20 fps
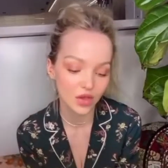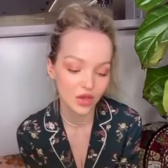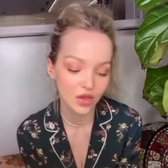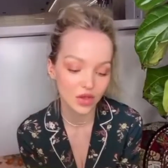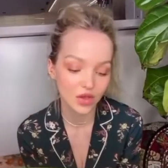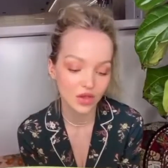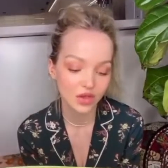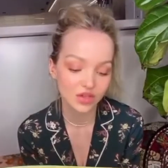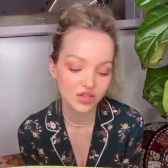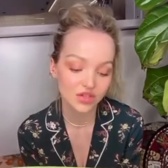
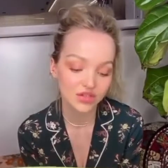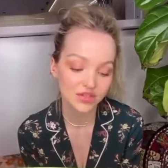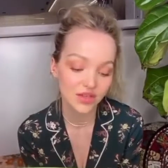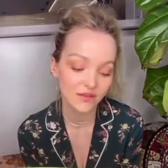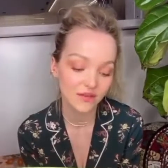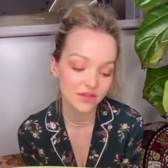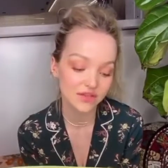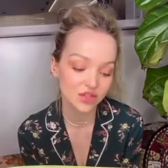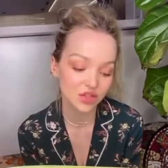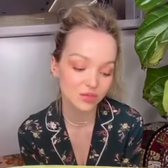because she's
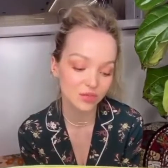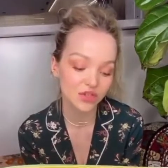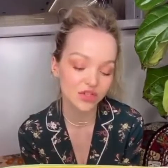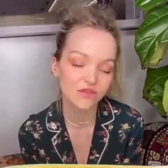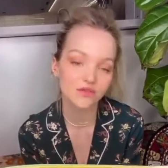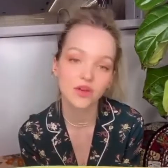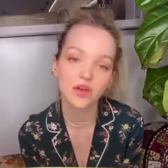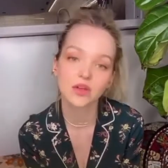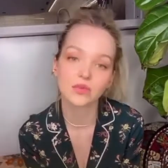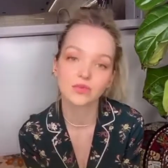having too much
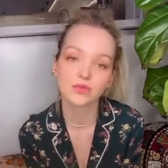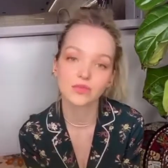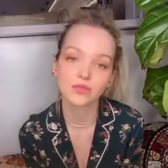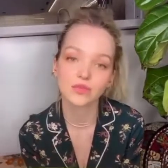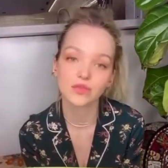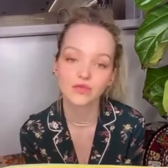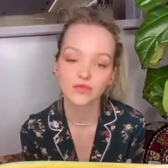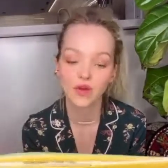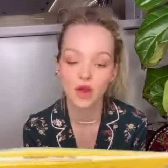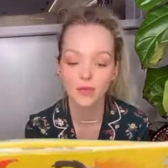fun,
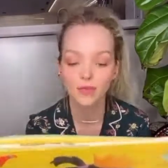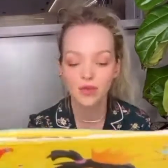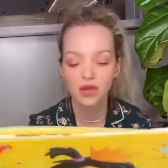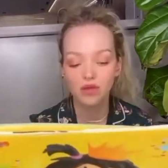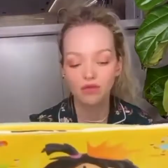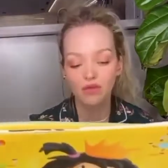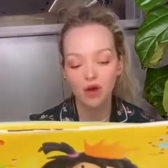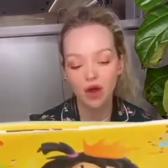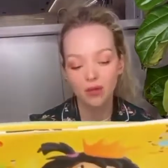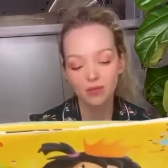rompity
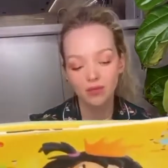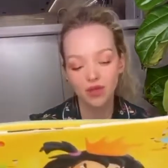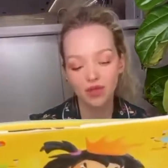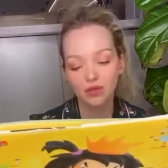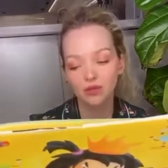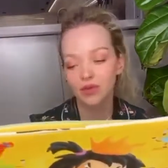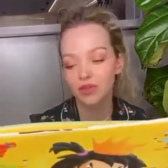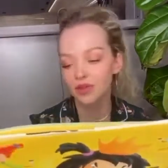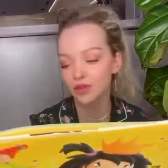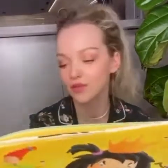romping
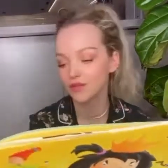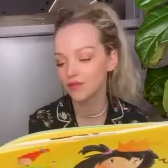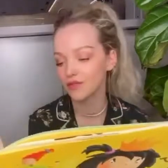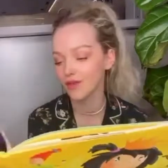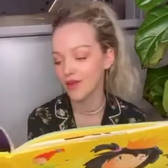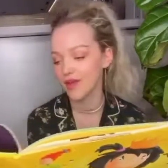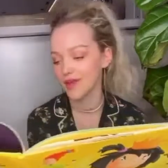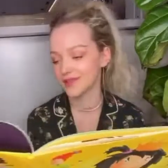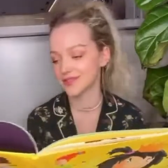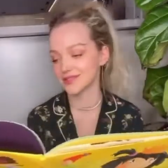with her
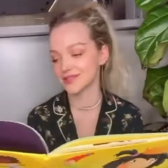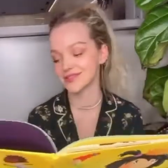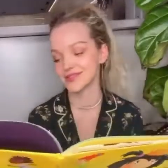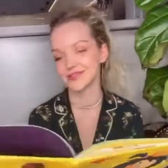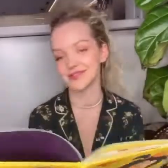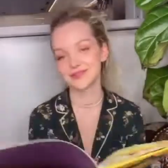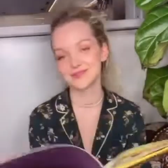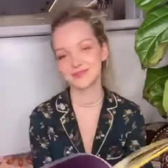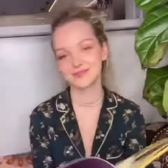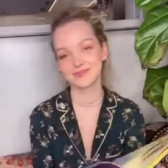
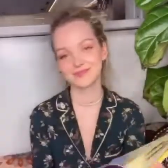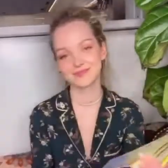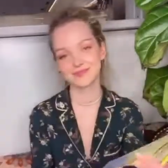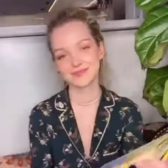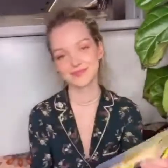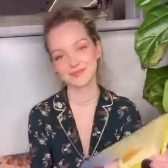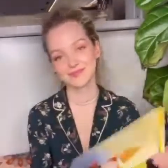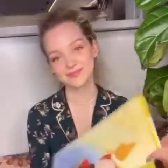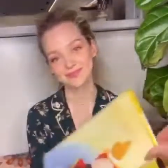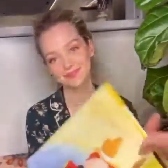friends.
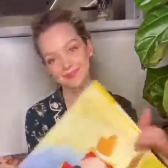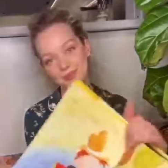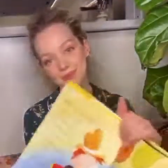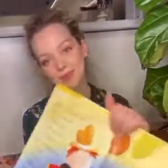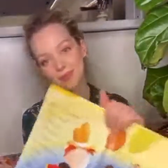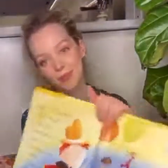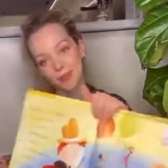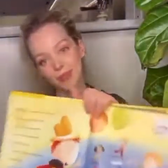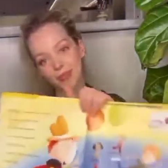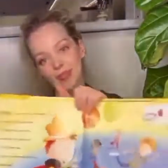
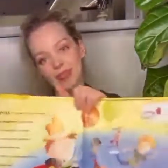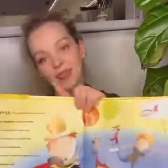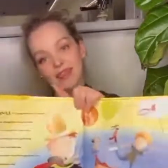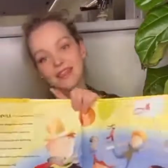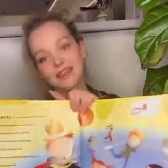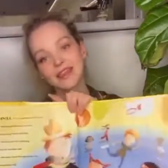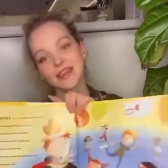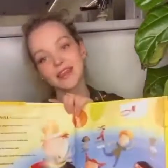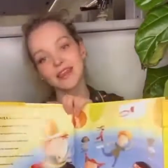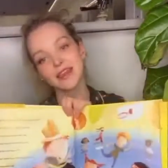The
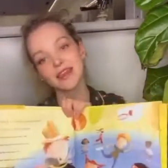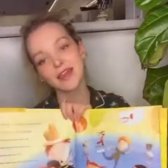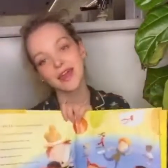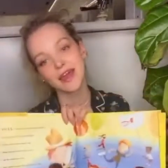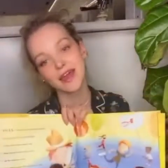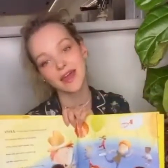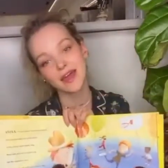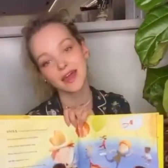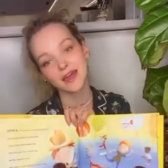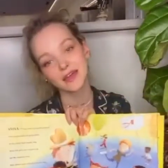
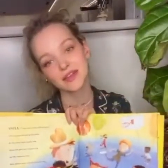end.